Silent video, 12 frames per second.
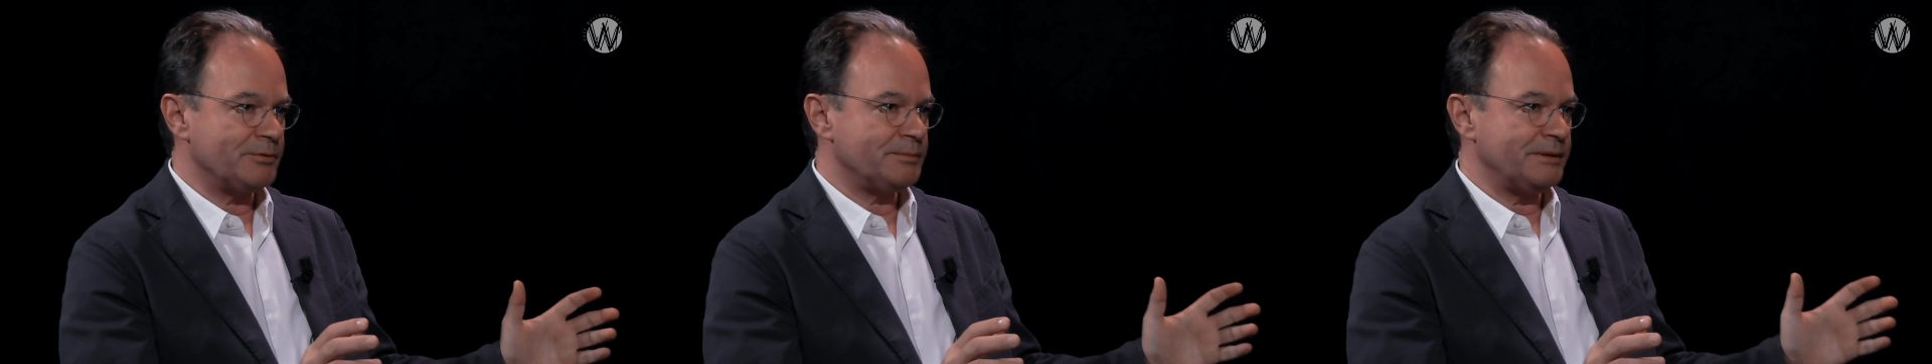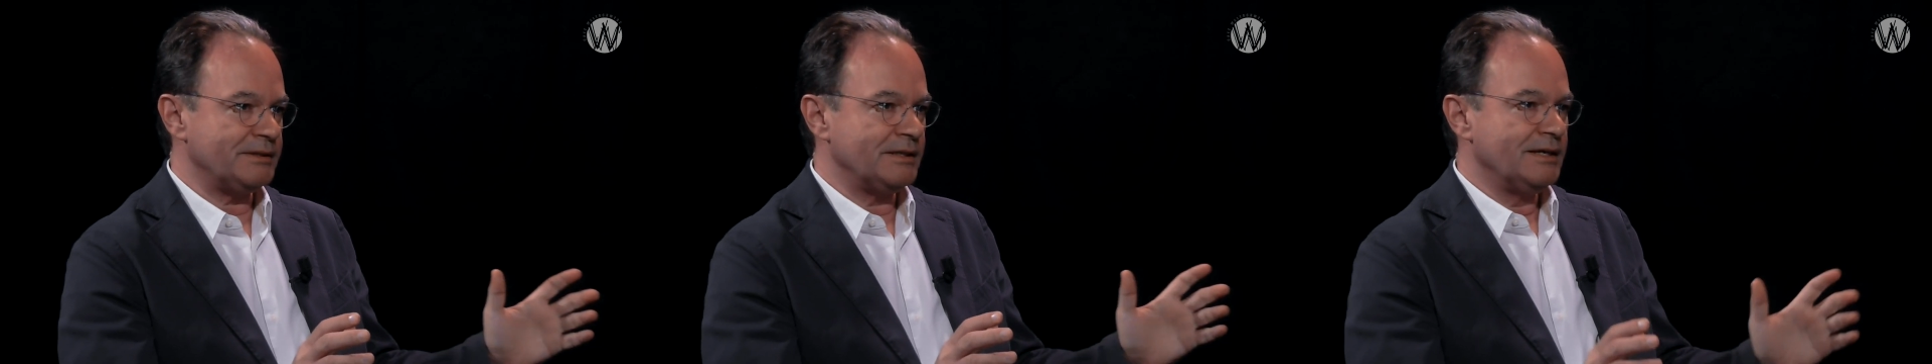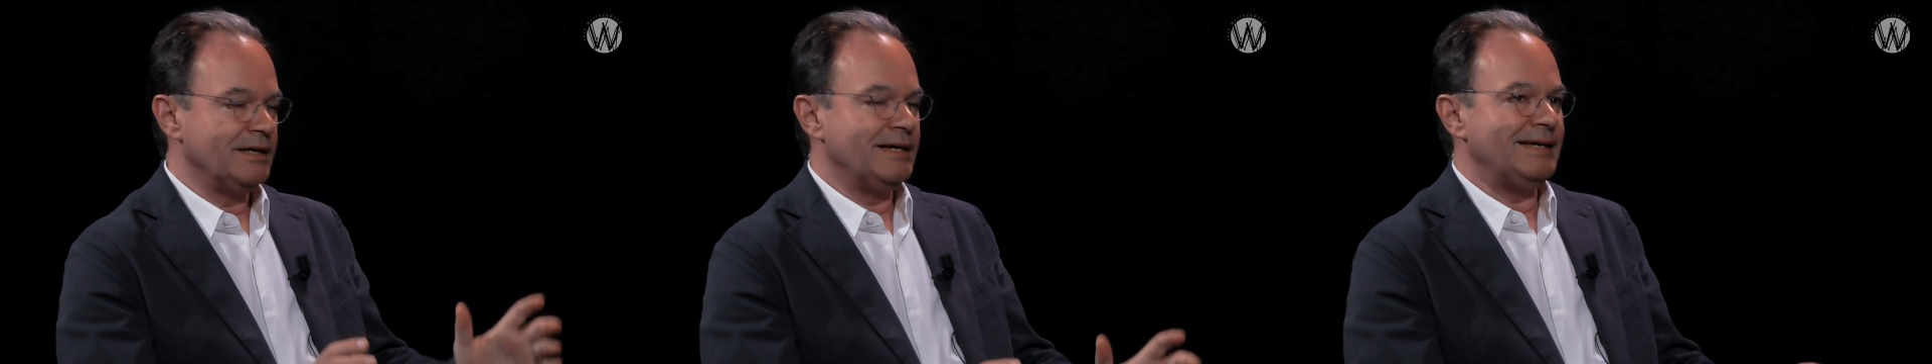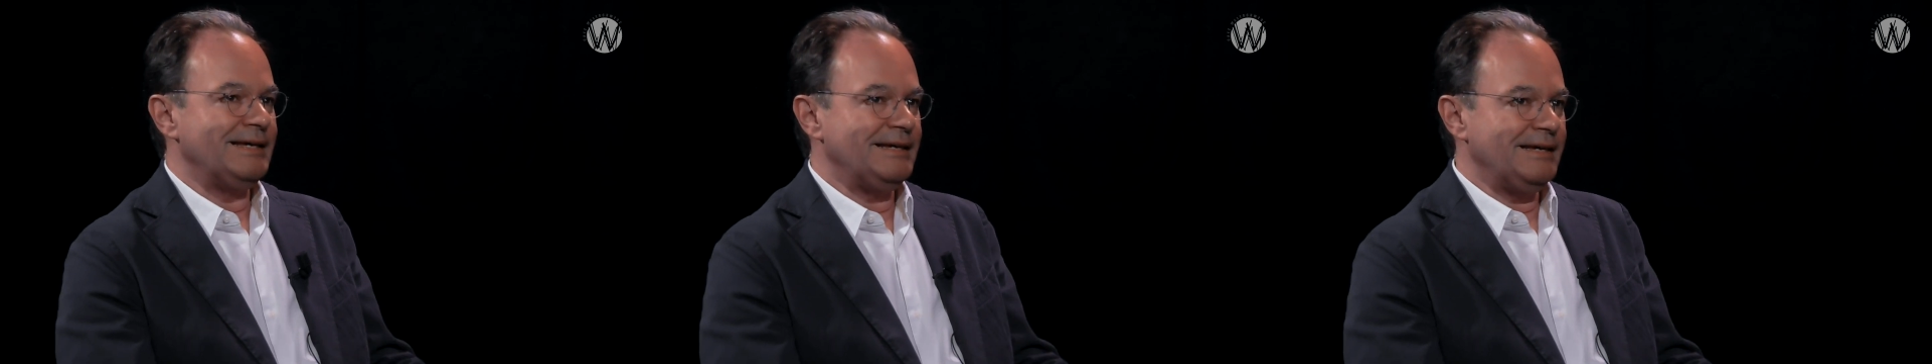But
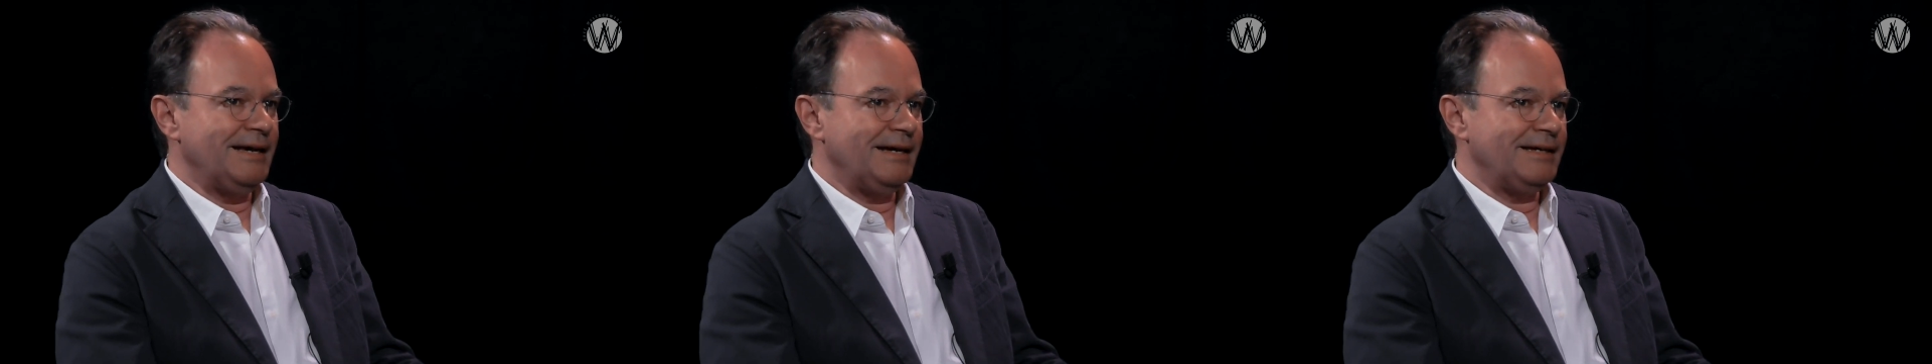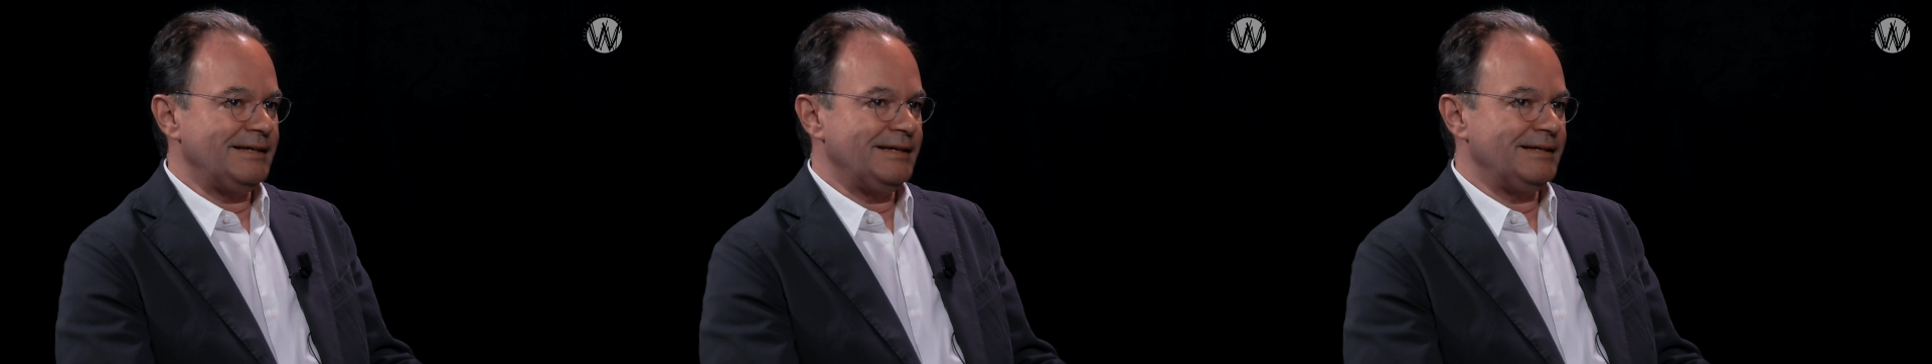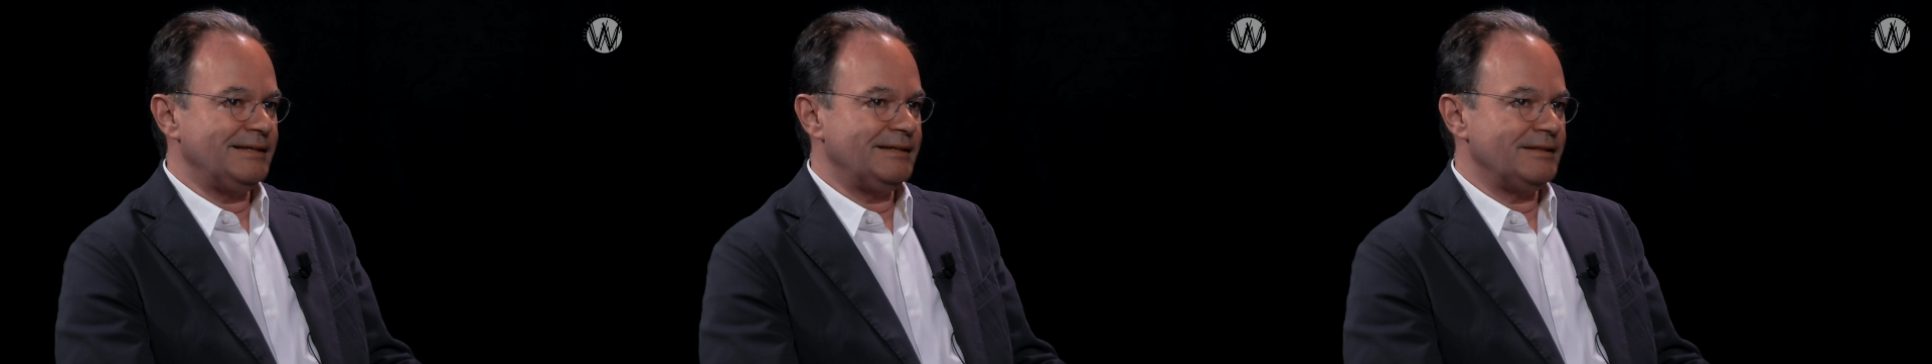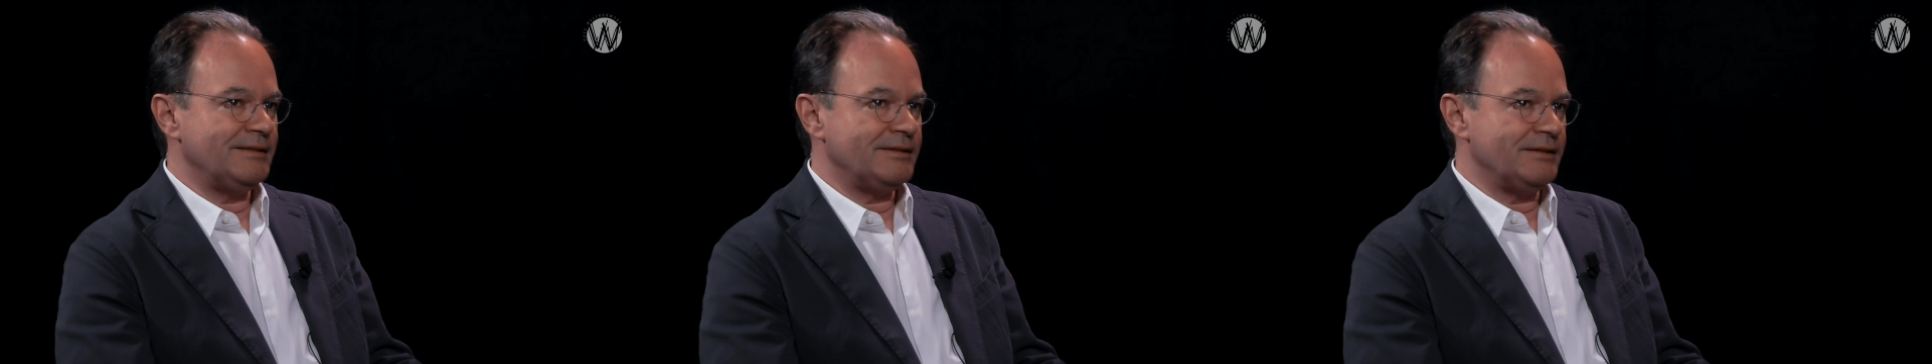
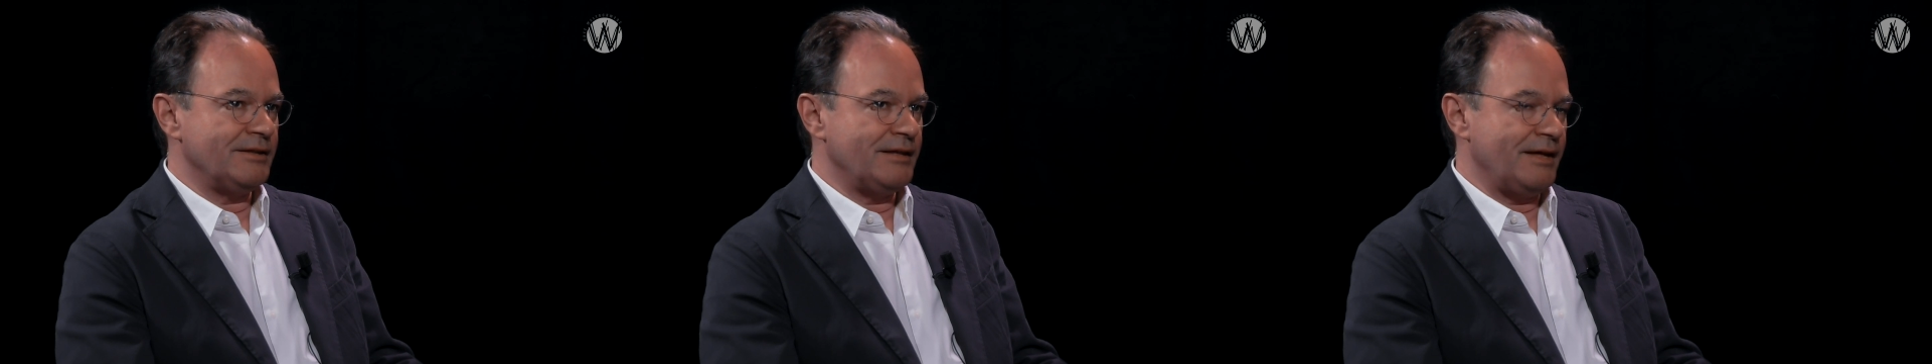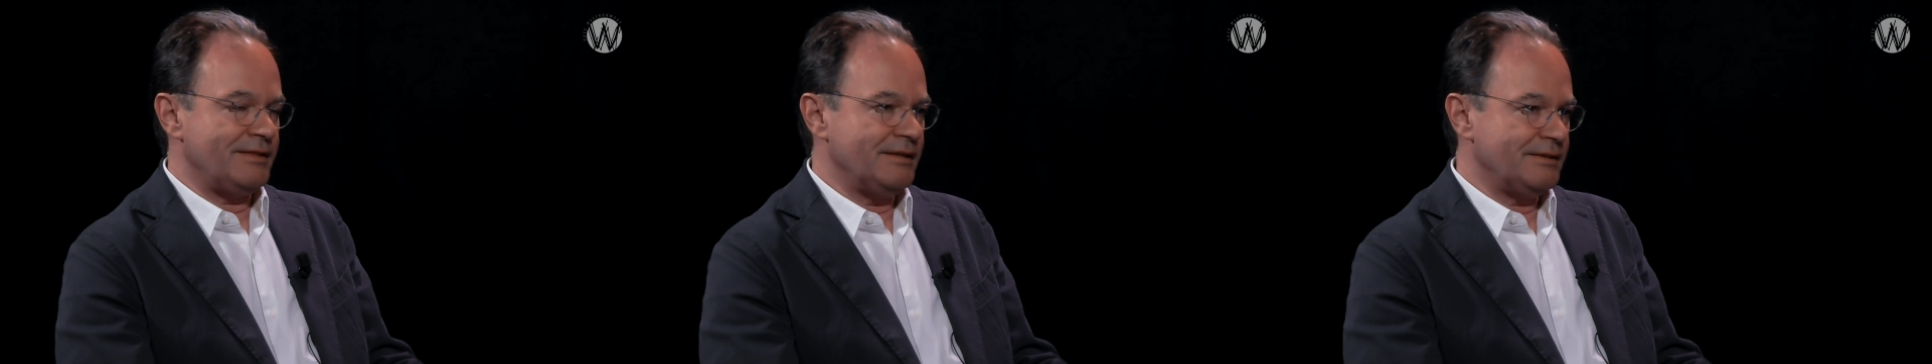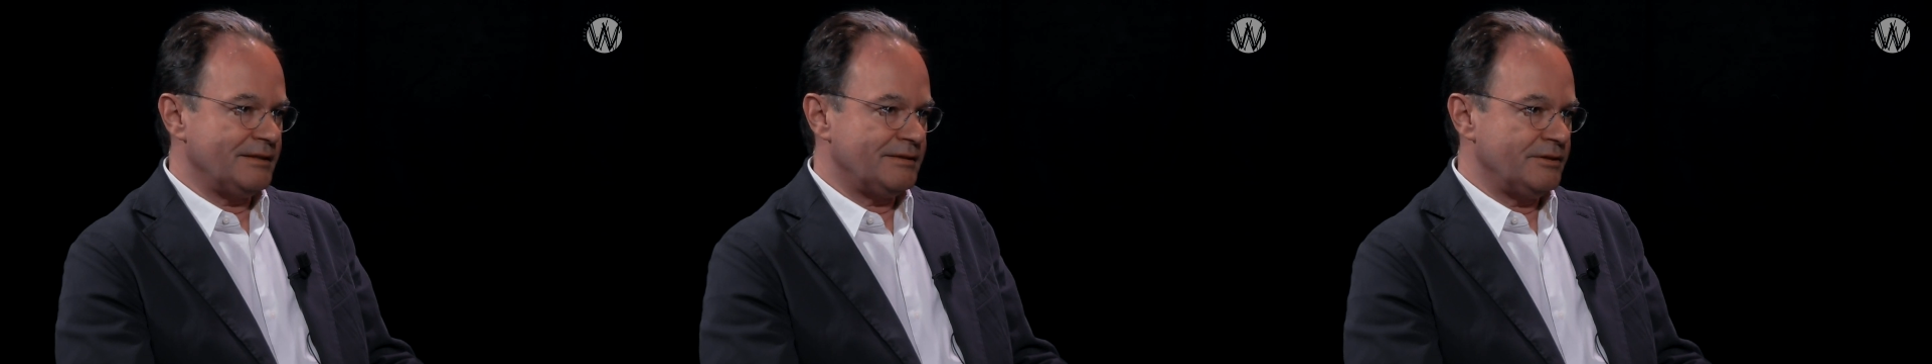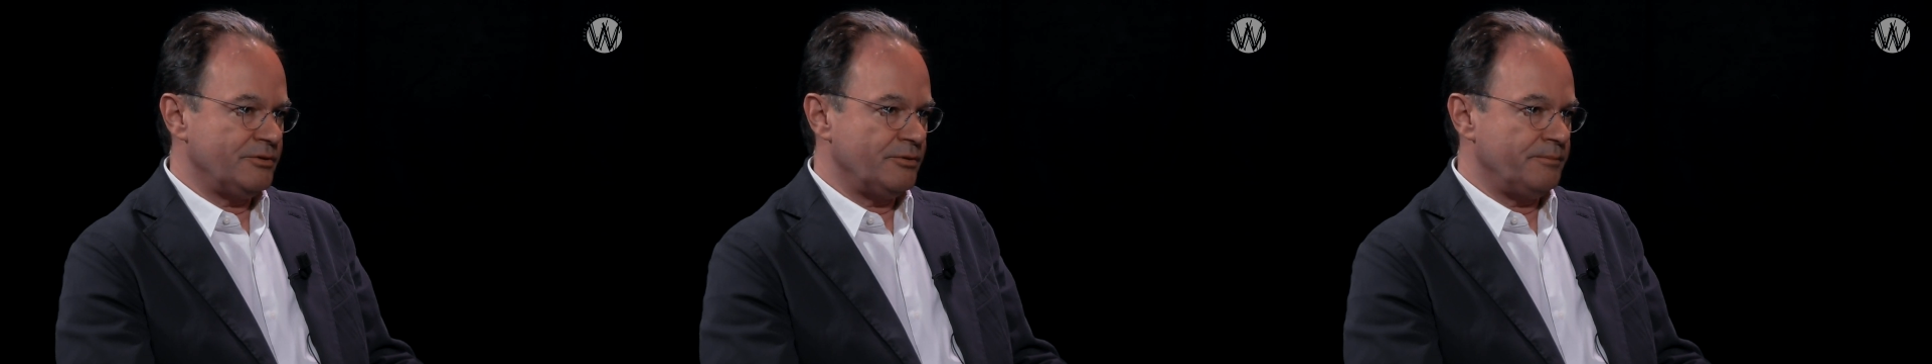I think that
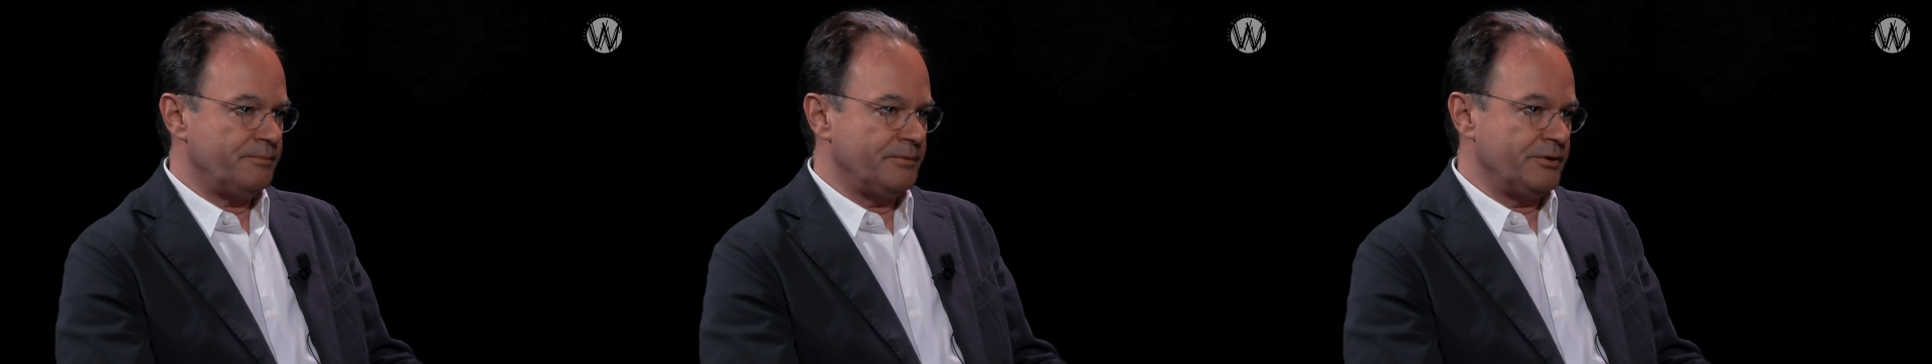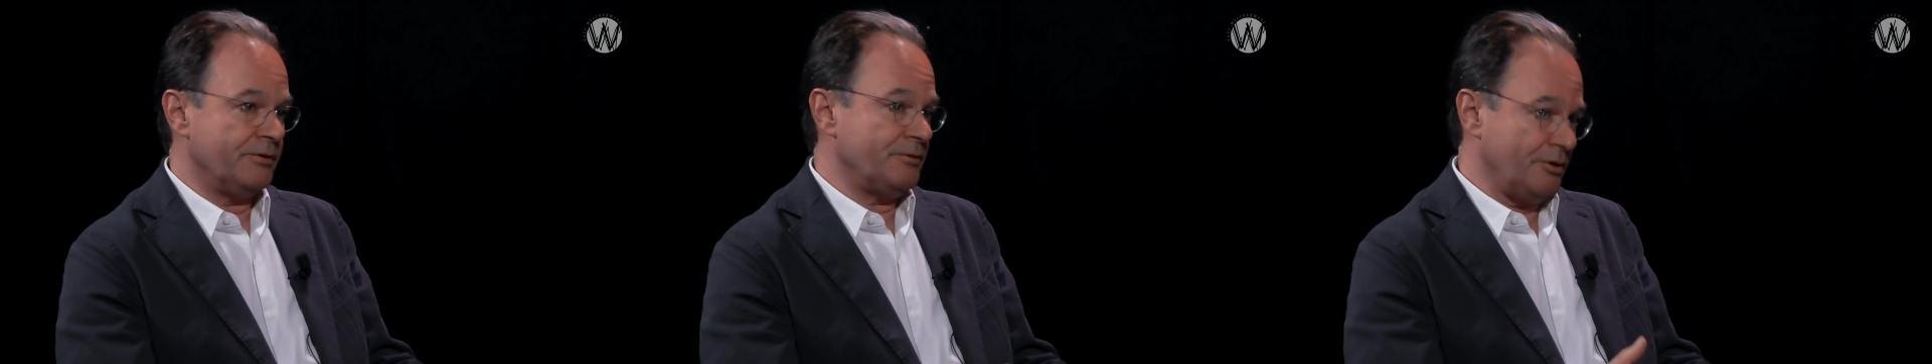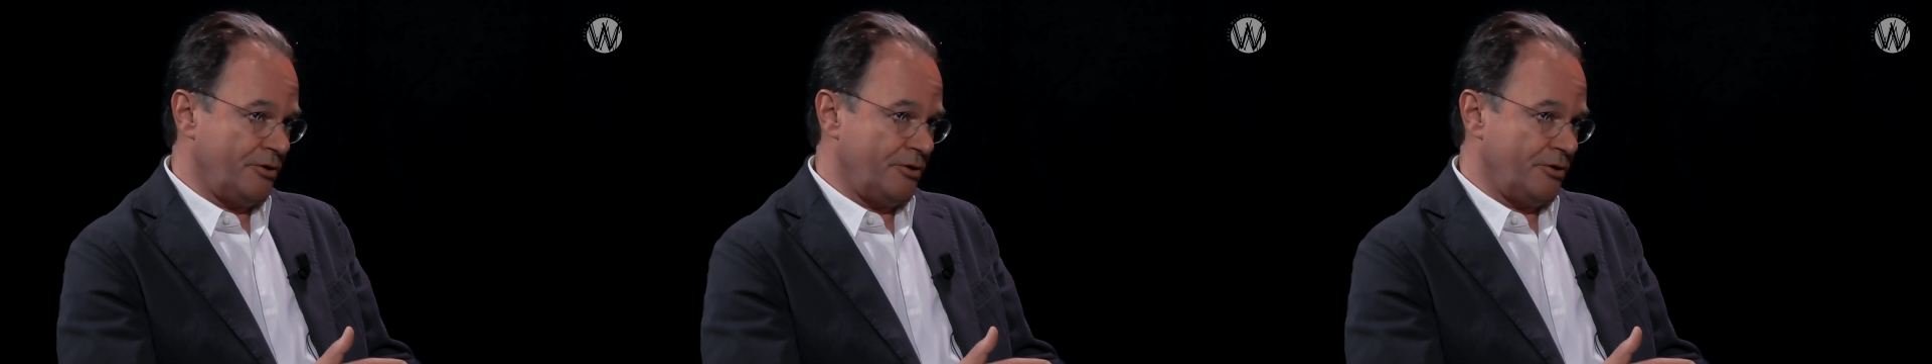the